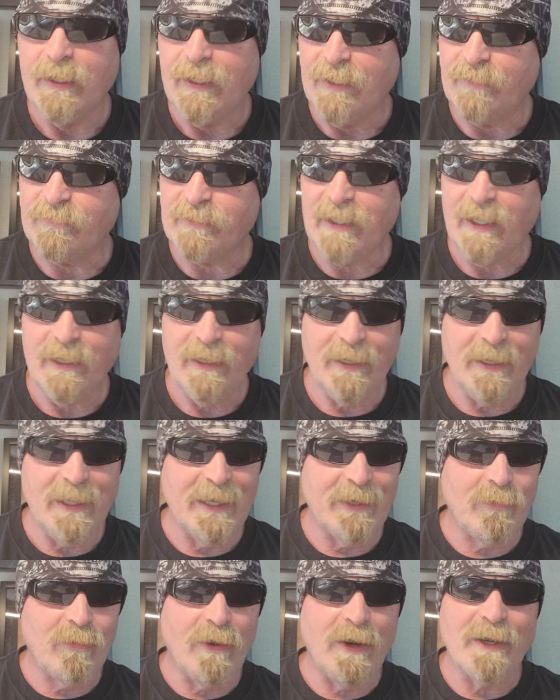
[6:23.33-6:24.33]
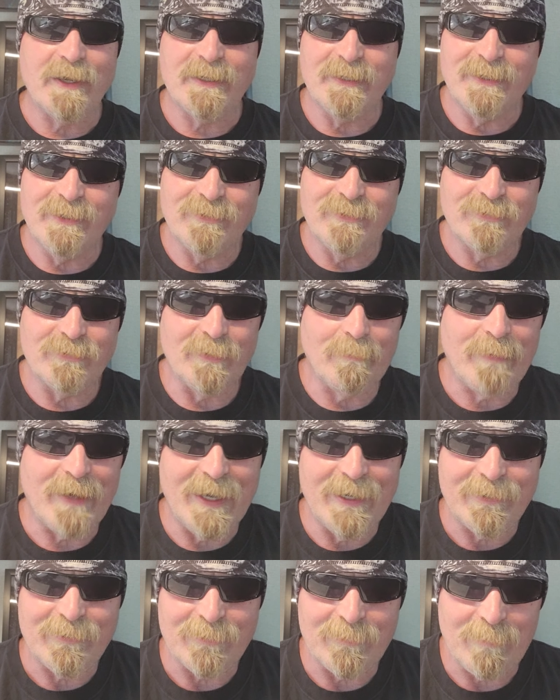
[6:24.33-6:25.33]
It's kind of like walking into a
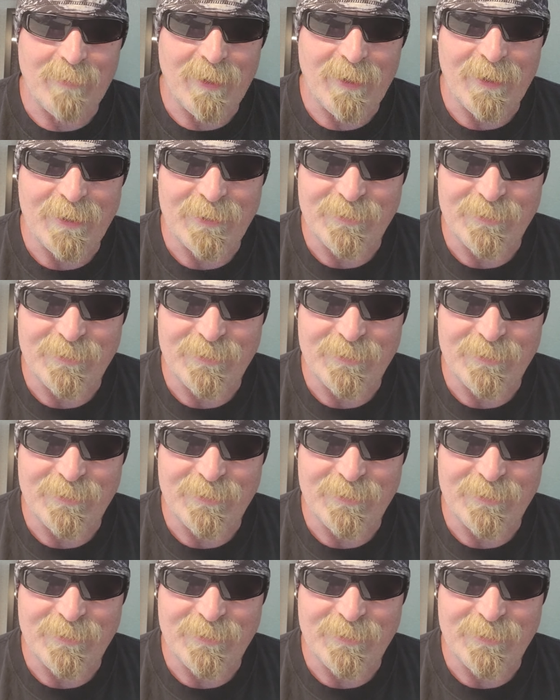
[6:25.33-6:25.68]
biker bar